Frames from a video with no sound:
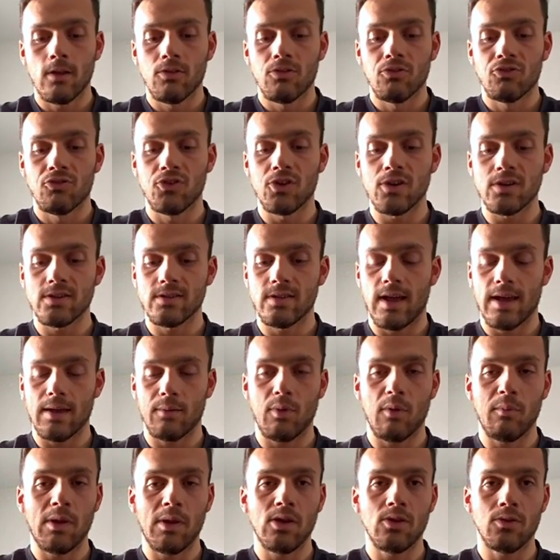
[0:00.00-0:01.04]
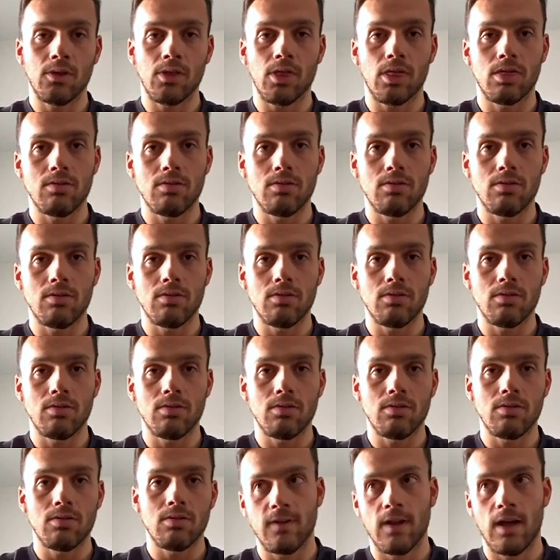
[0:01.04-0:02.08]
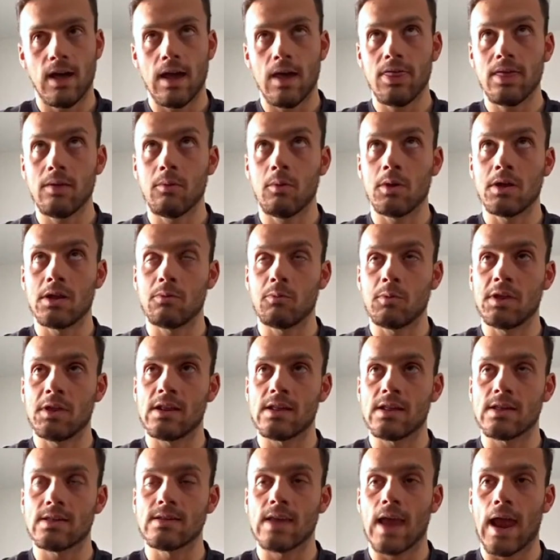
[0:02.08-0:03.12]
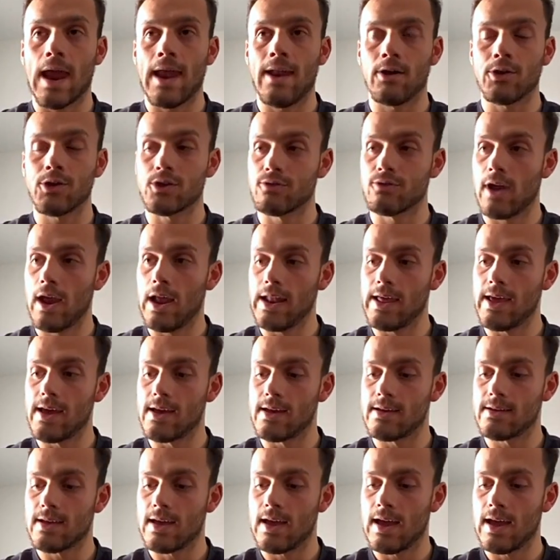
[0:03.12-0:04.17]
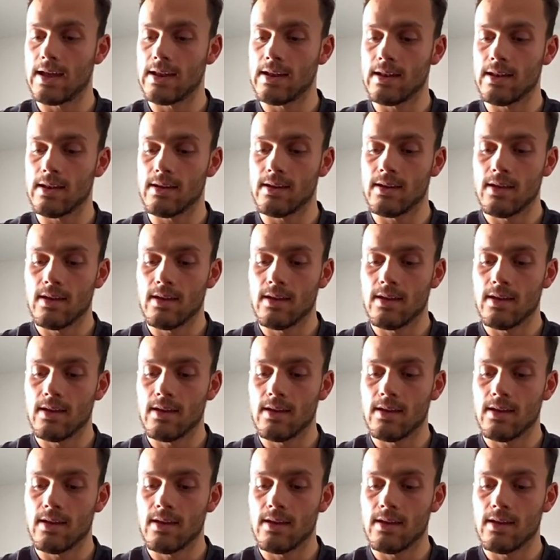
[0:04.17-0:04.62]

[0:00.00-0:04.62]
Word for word: just like we've been doing threshold 100 fly i think we, we did a set in australia and